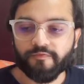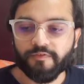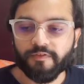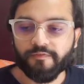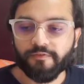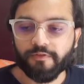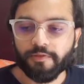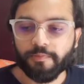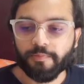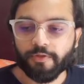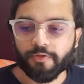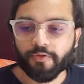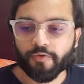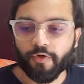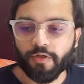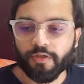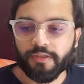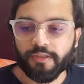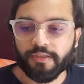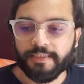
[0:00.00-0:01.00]
we will be
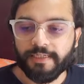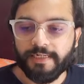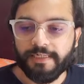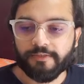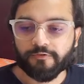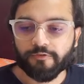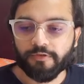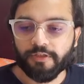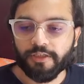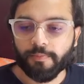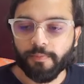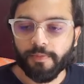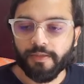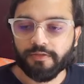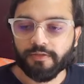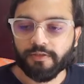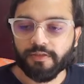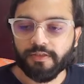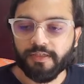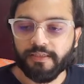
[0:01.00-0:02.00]
calling calculate
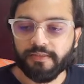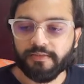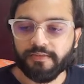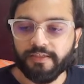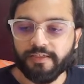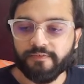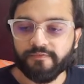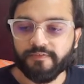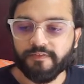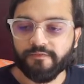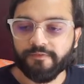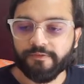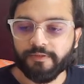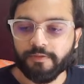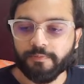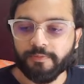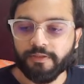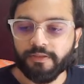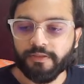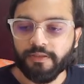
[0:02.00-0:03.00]
method, and then we
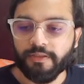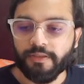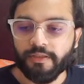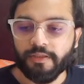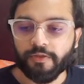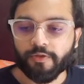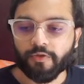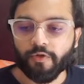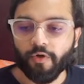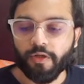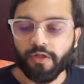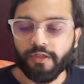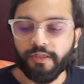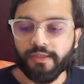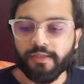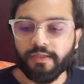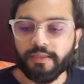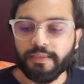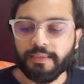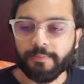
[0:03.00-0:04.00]
will be
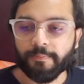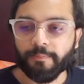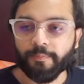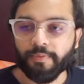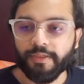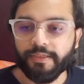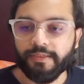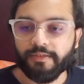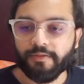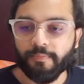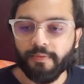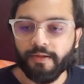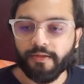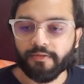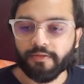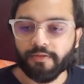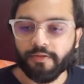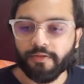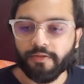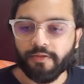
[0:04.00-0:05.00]
calling print
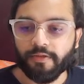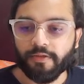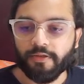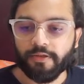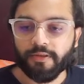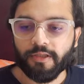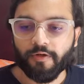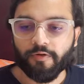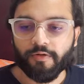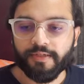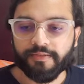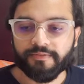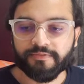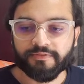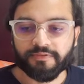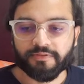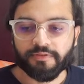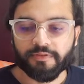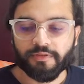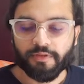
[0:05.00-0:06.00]
method. Now
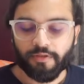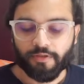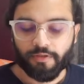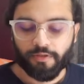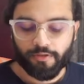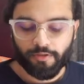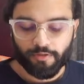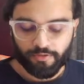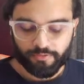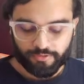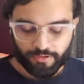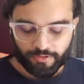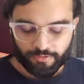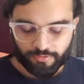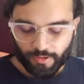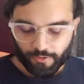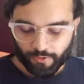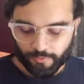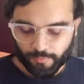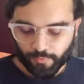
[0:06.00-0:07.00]
let's see
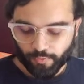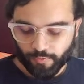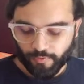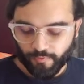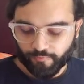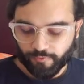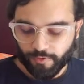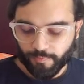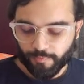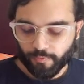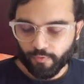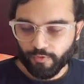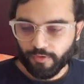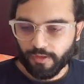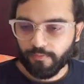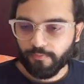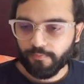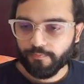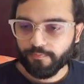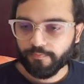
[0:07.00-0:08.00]
the output of the
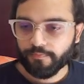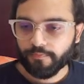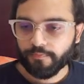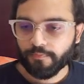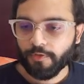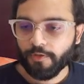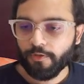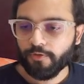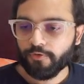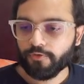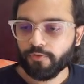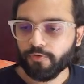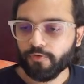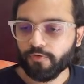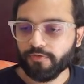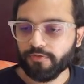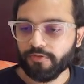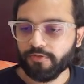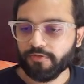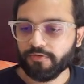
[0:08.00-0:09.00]
program.
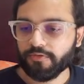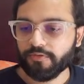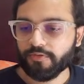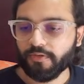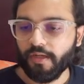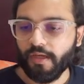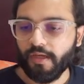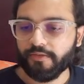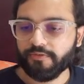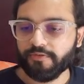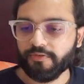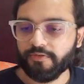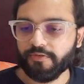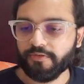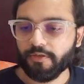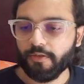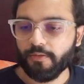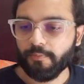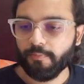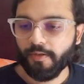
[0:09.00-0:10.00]
So this class
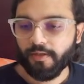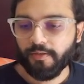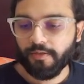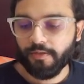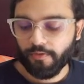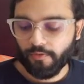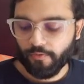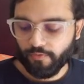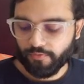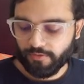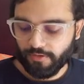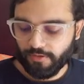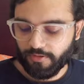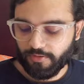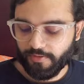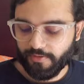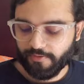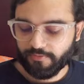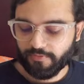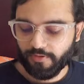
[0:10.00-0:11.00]
is compiled and no
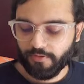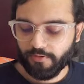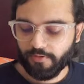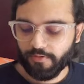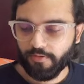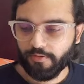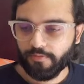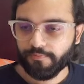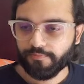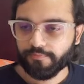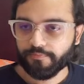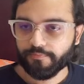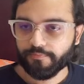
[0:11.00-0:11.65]
syntax error.